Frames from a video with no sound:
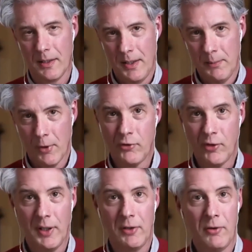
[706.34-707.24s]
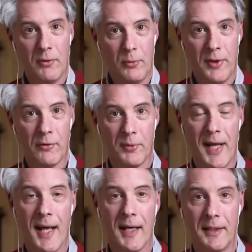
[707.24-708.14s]
Emerging into this
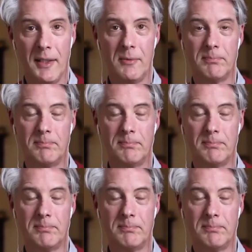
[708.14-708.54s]
reality,